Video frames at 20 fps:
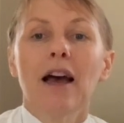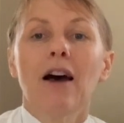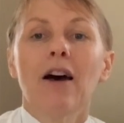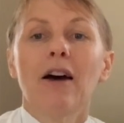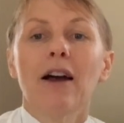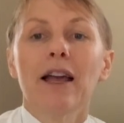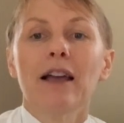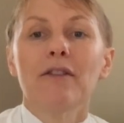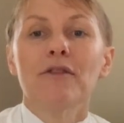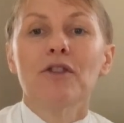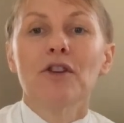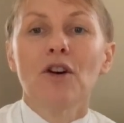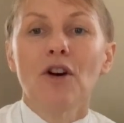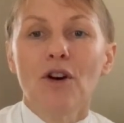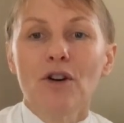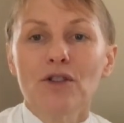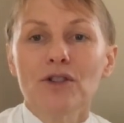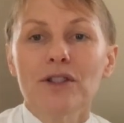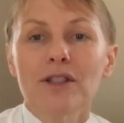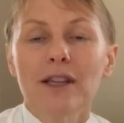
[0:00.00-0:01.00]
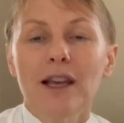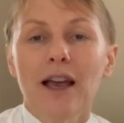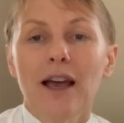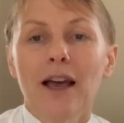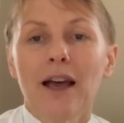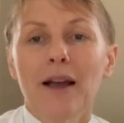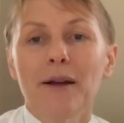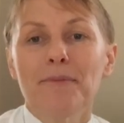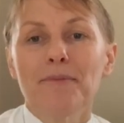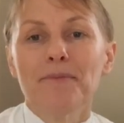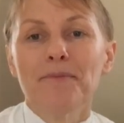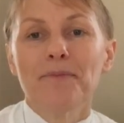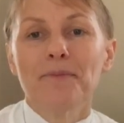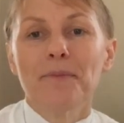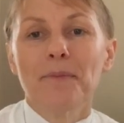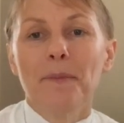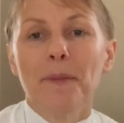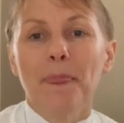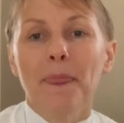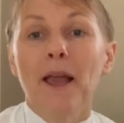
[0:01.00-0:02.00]
I have got a
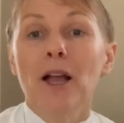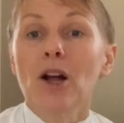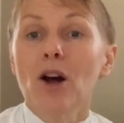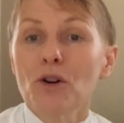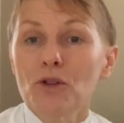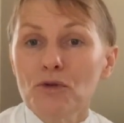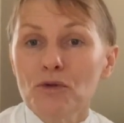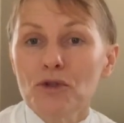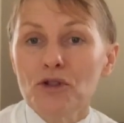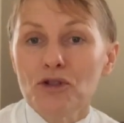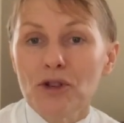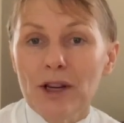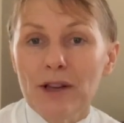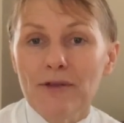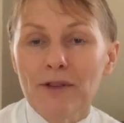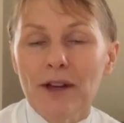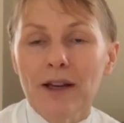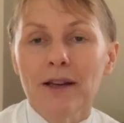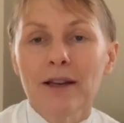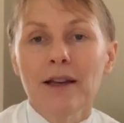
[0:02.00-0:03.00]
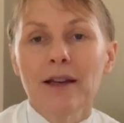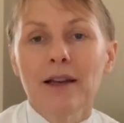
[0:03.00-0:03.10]
golden retriever